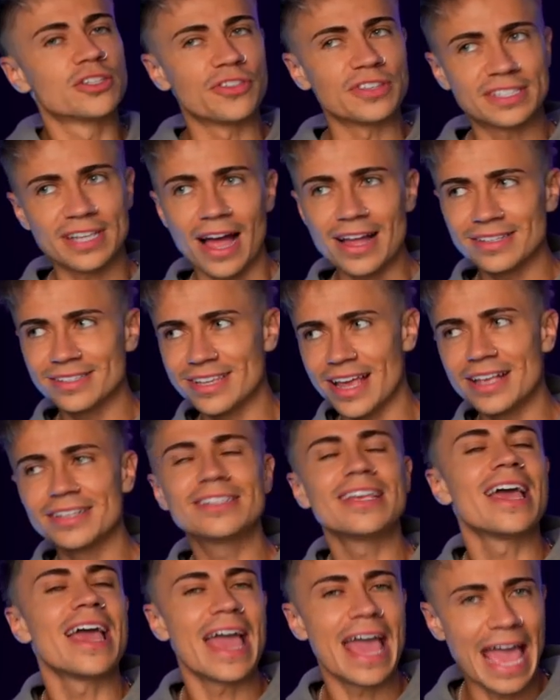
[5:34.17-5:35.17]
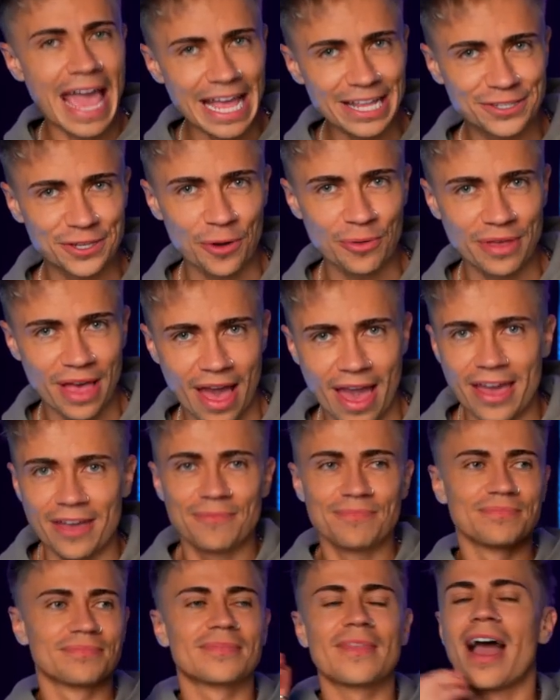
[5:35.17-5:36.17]
the science says it's okay.
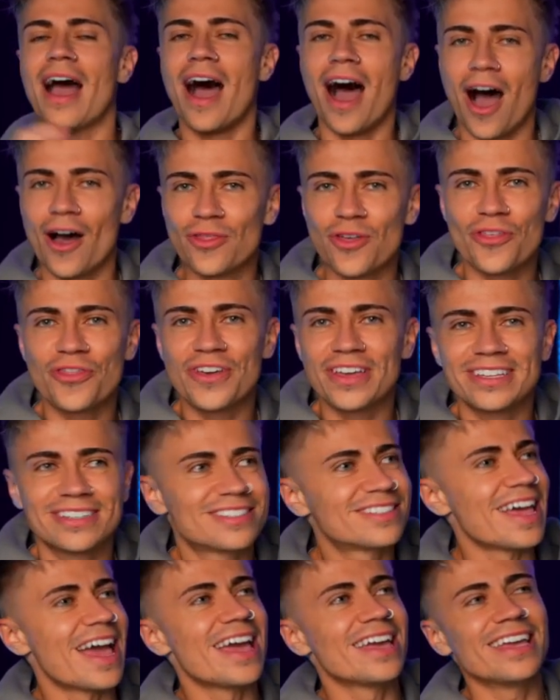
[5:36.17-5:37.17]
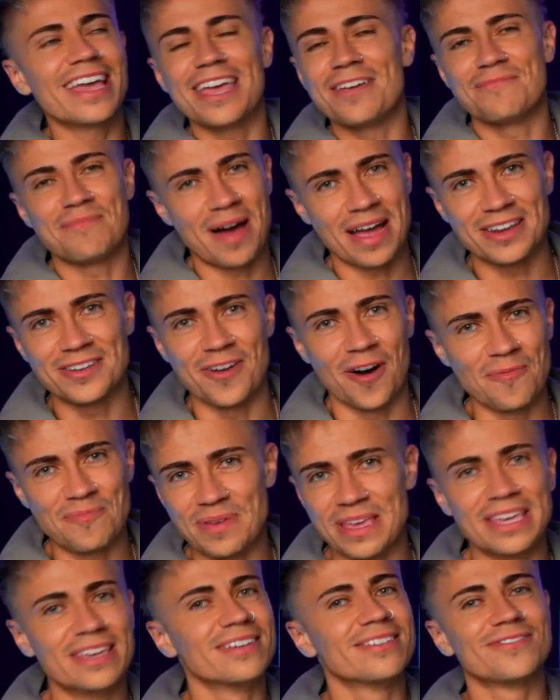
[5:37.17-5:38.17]
Other things say it might not
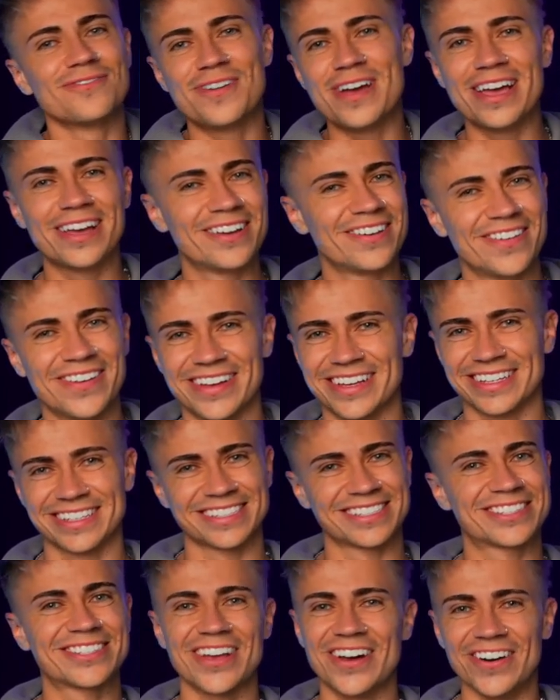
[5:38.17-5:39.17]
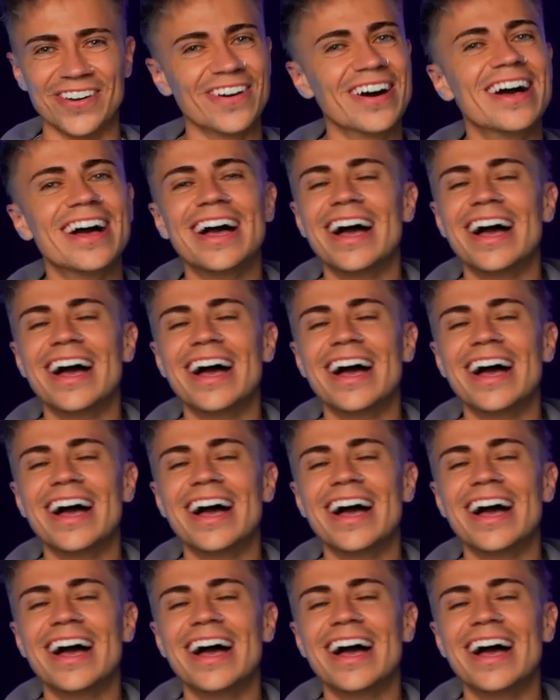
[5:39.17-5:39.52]
be. So